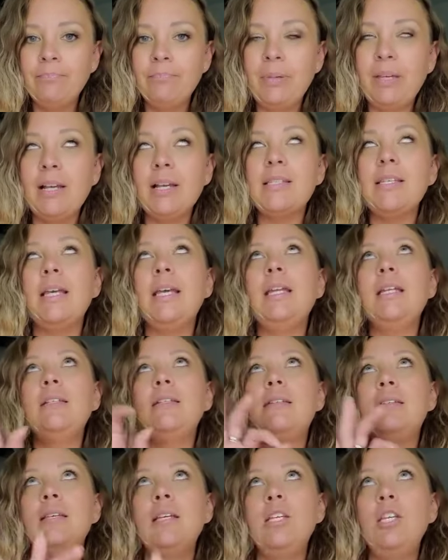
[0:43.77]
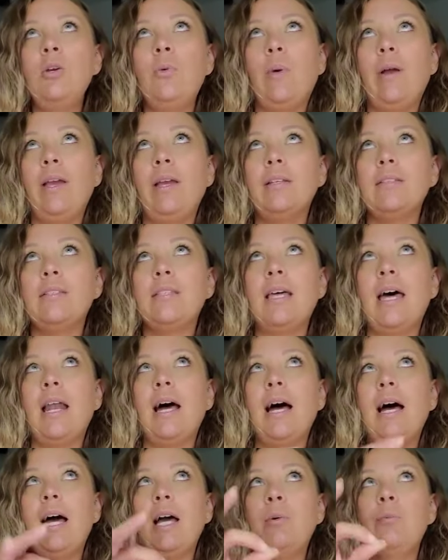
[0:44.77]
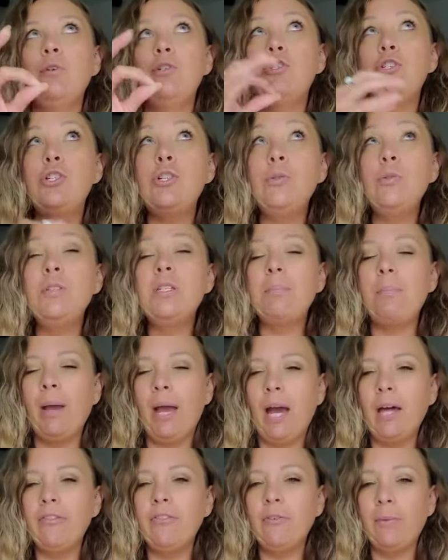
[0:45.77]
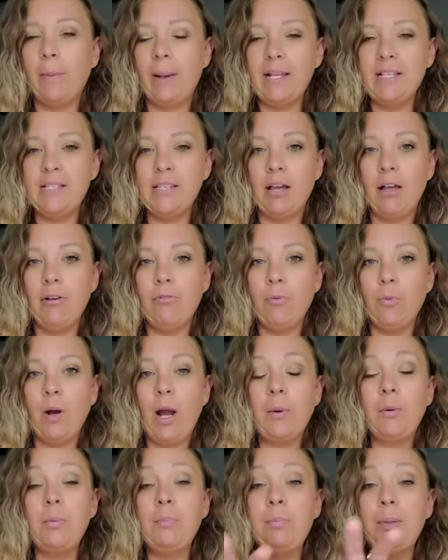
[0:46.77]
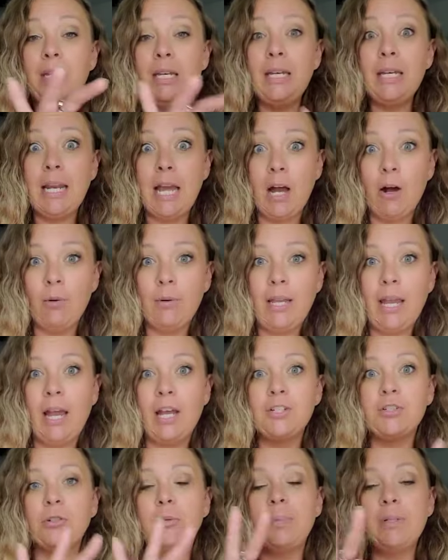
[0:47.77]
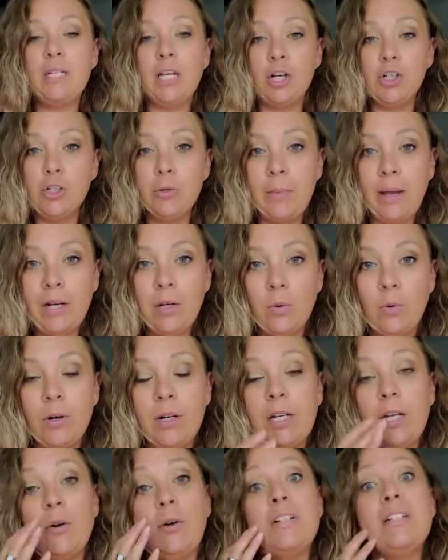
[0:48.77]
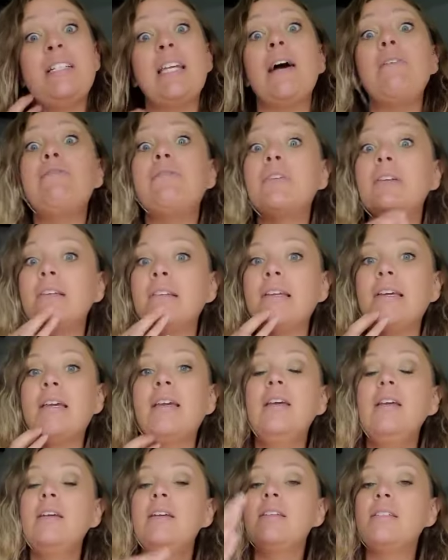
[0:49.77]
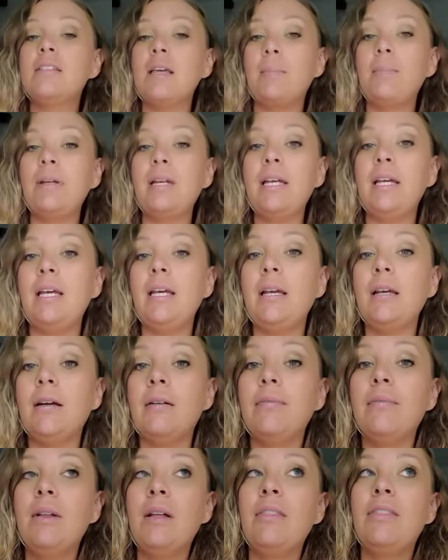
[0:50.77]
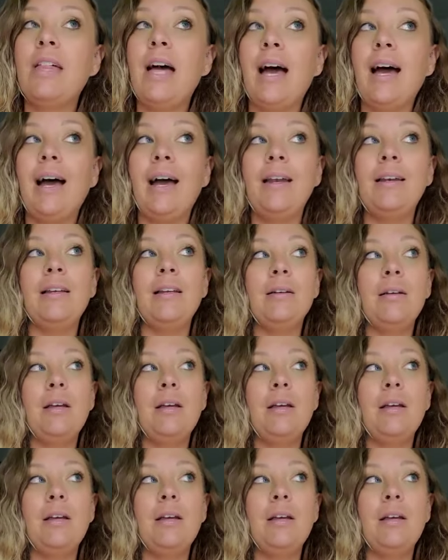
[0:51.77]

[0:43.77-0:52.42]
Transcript: because it insinuates that I would choose a path for myself where I would be an outcast or a potential minority or definitely somebody that